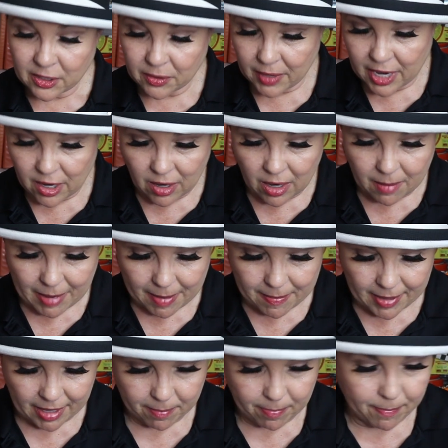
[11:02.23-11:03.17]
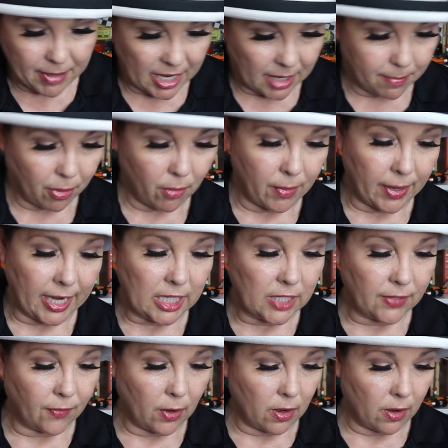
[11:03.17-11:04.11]
So here are my big, big
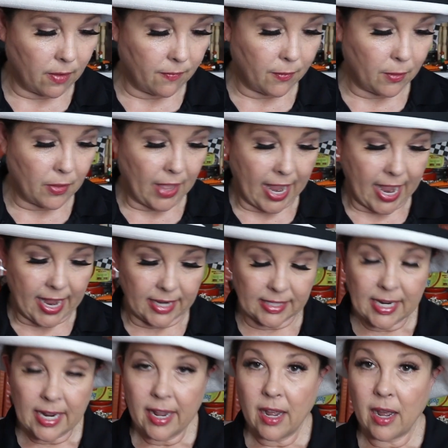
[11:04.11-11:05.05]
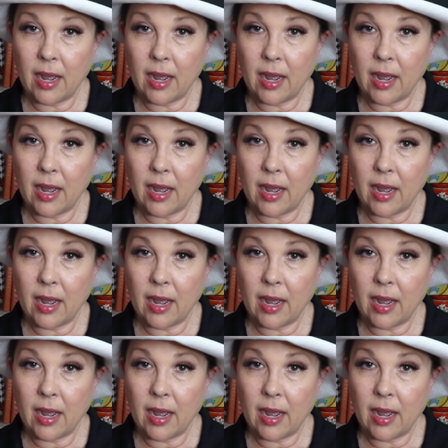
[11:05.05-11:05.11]
points for that.